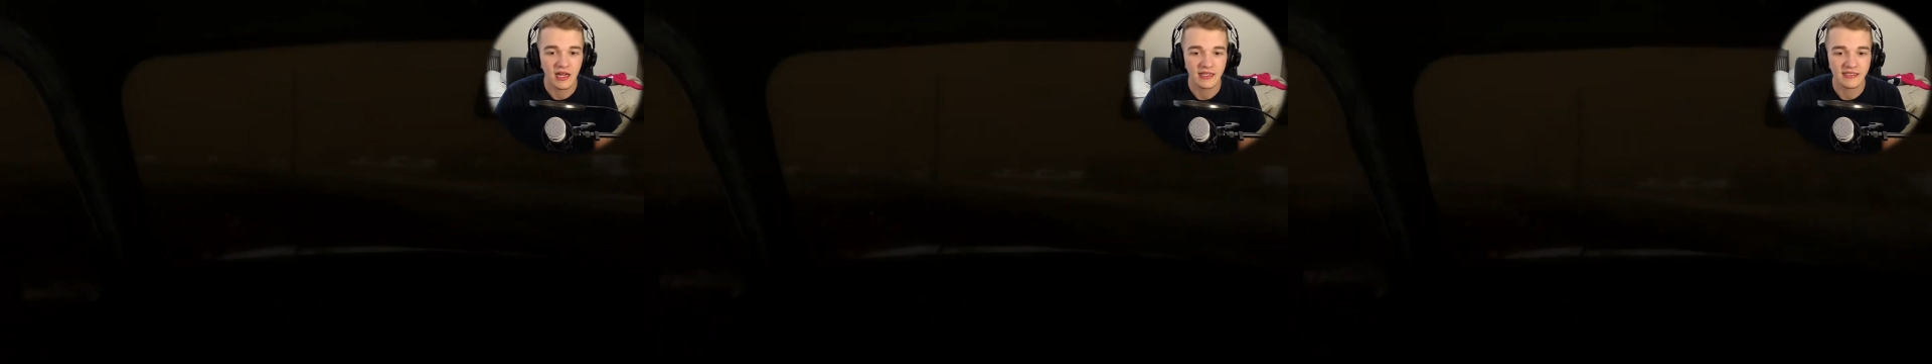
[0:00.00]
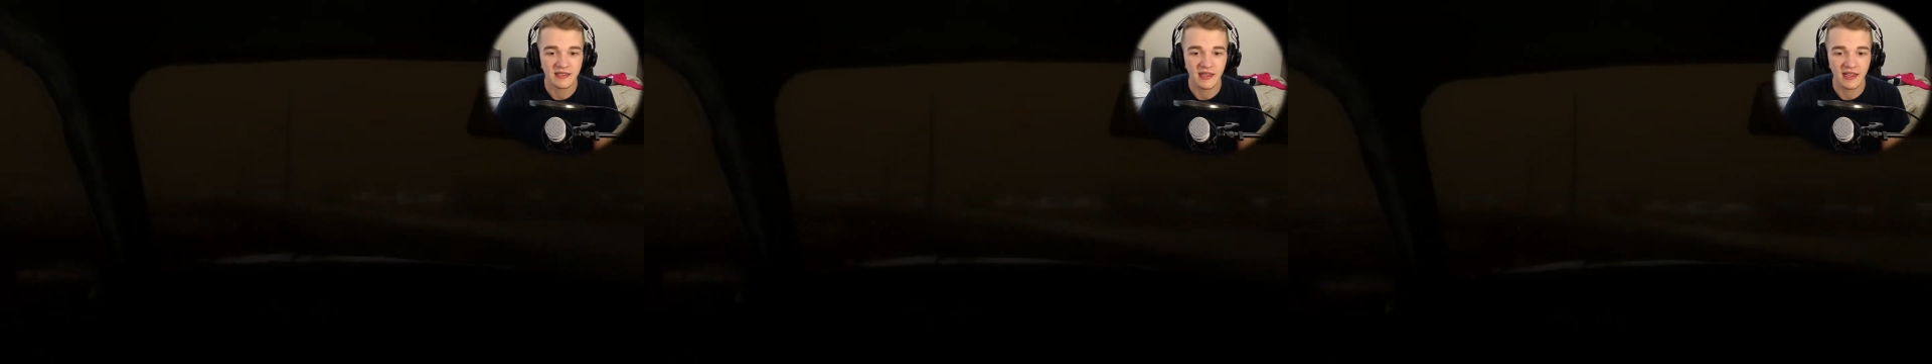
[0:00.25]

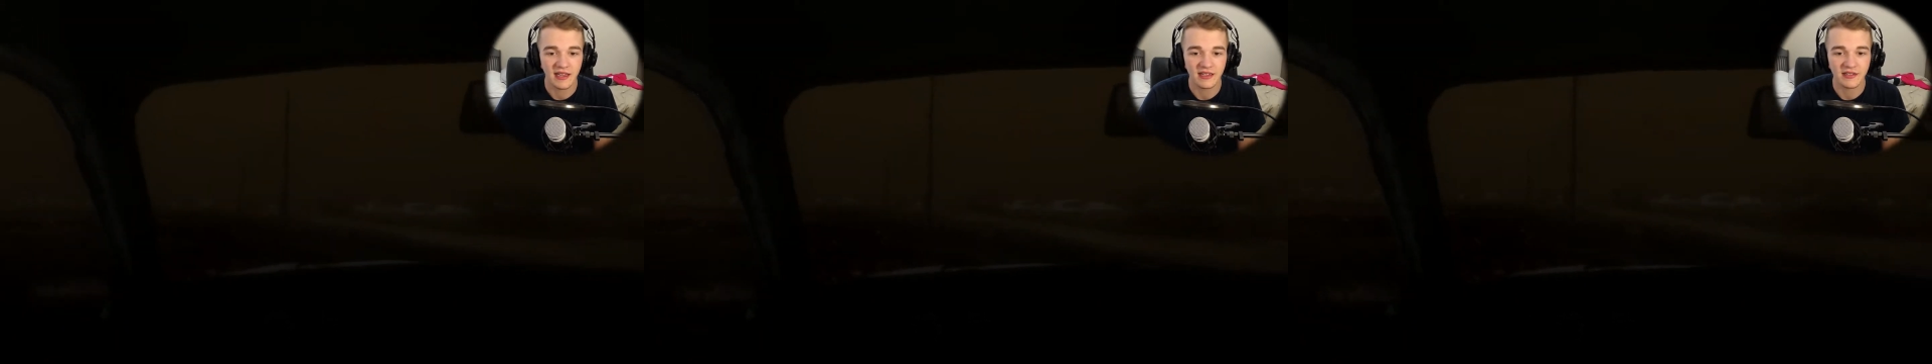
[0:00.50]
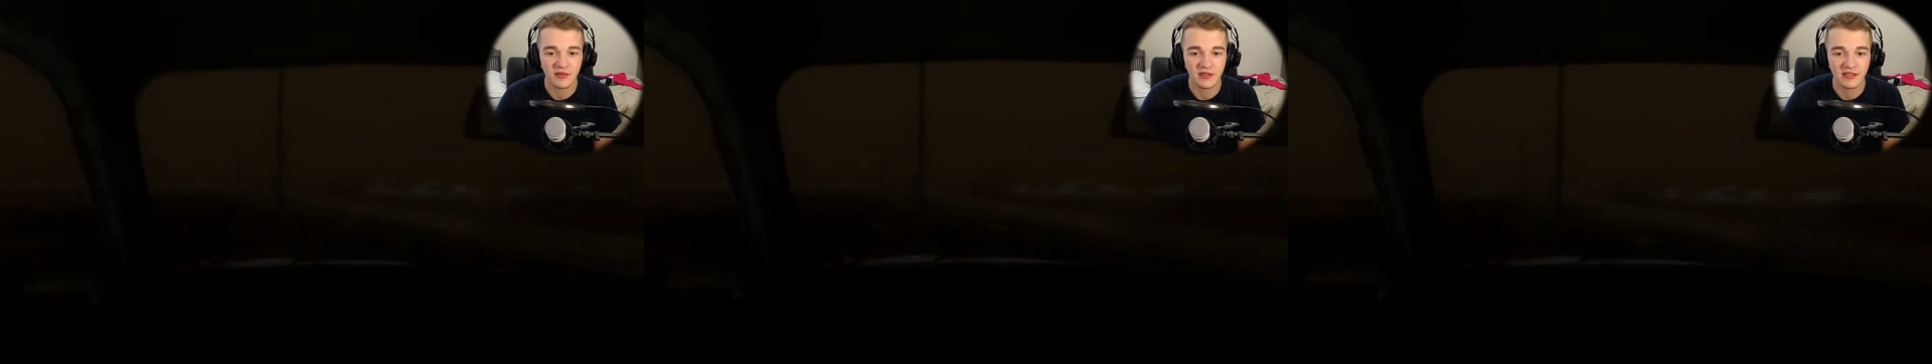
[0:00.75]
It's like,
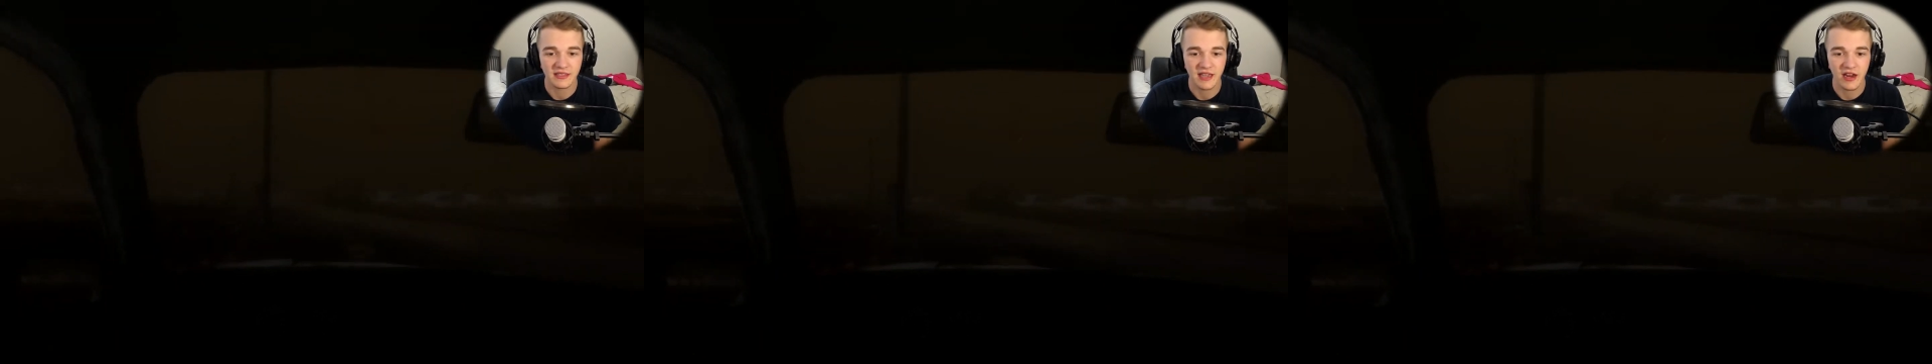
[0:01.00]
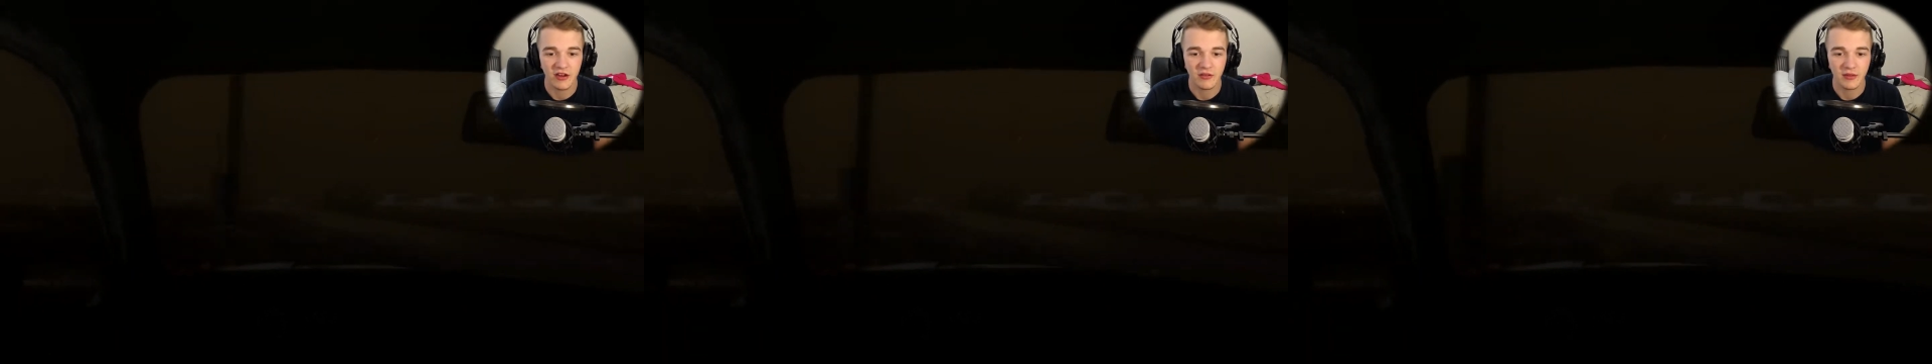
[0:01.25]
it's really
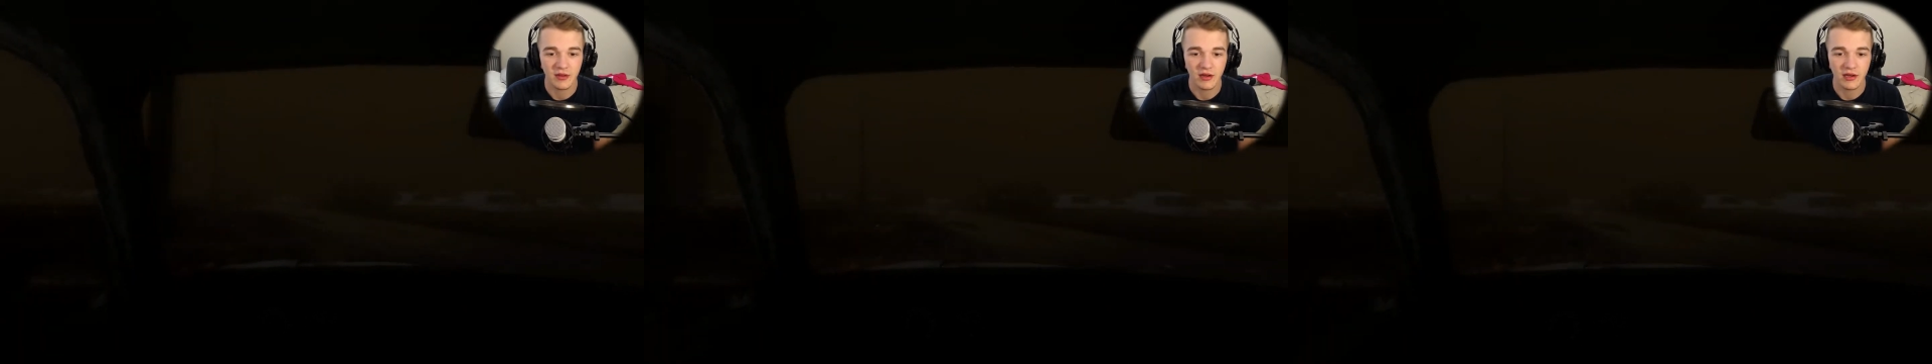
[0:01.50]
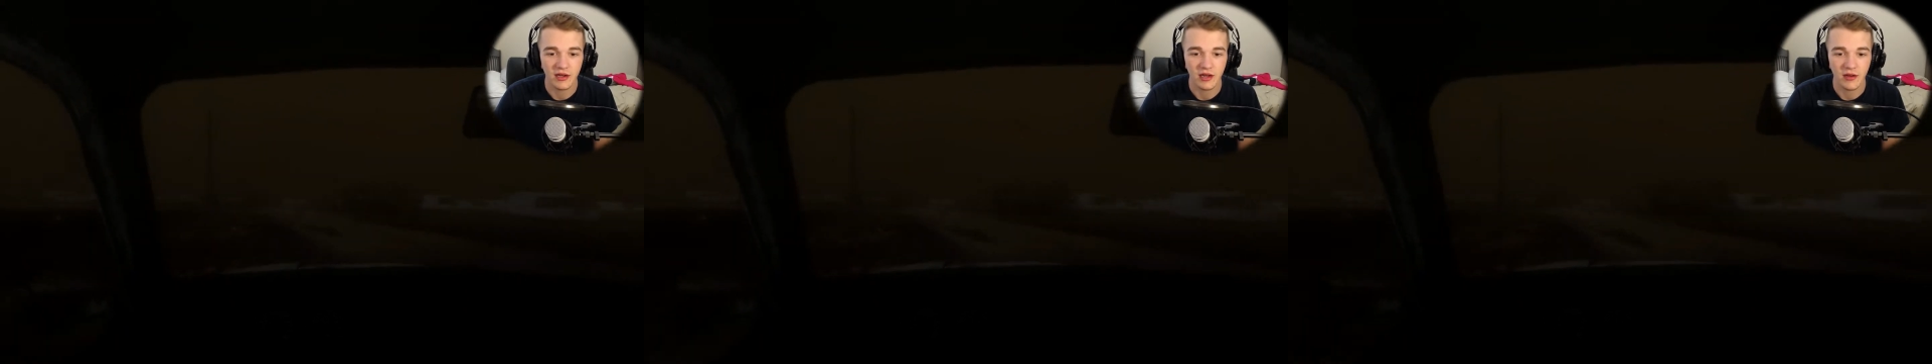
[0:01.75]
scaring me
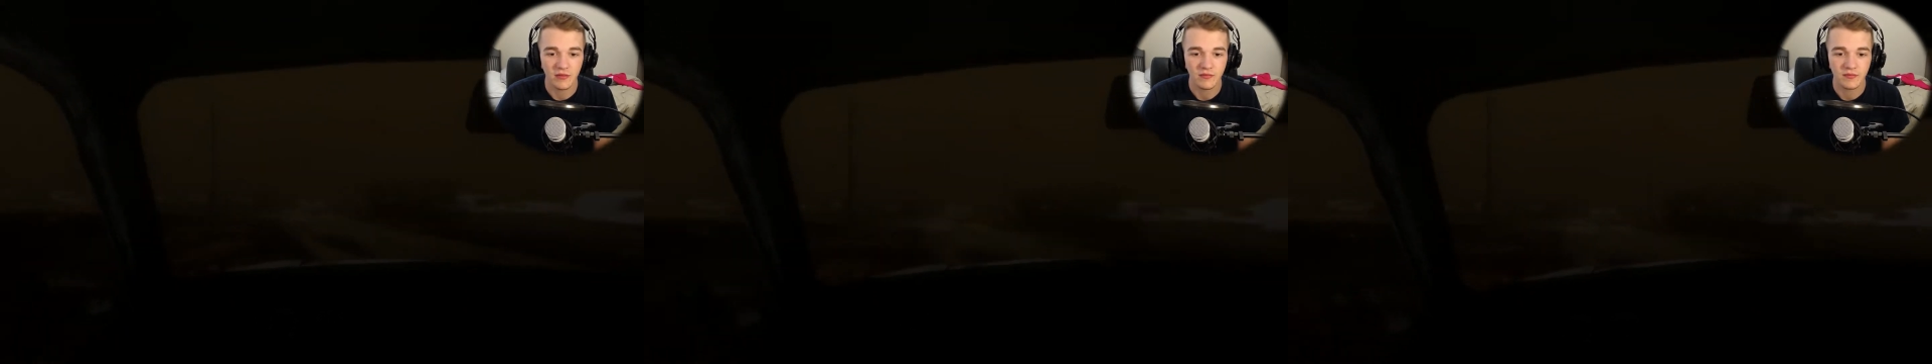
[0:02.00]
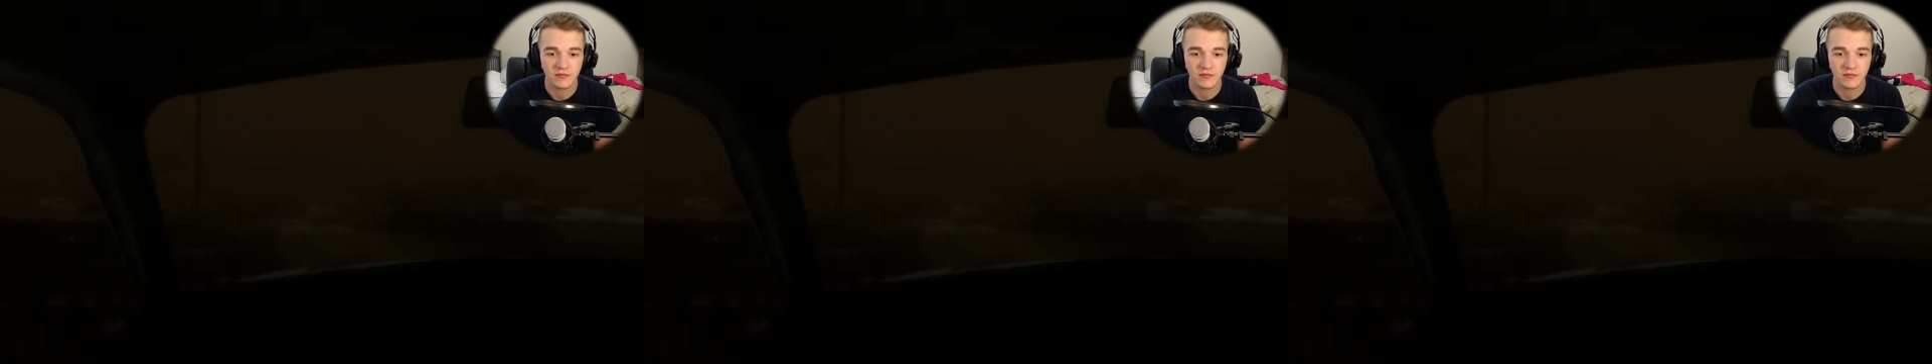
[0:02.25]
right now.